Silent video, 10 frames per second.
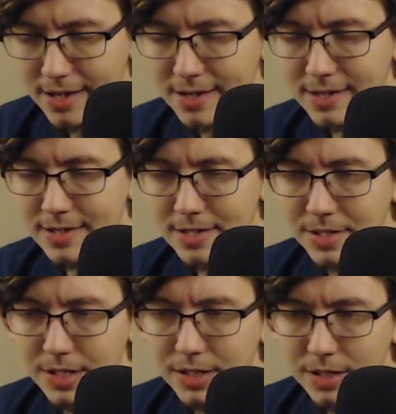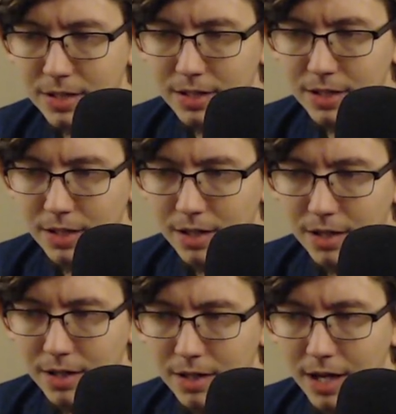And
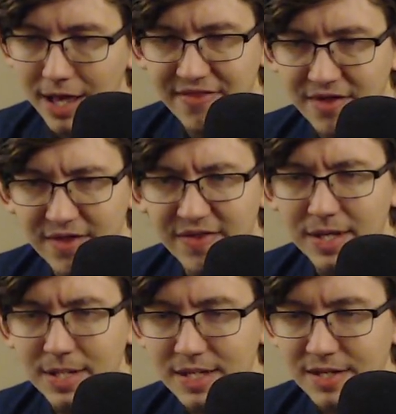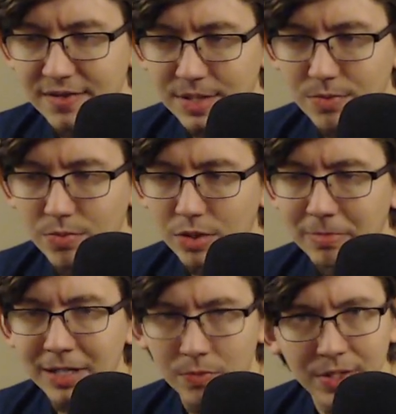I think that taking this real
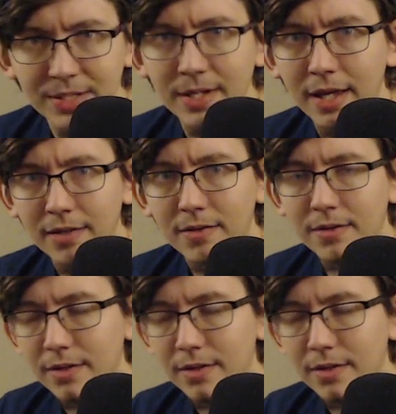big reset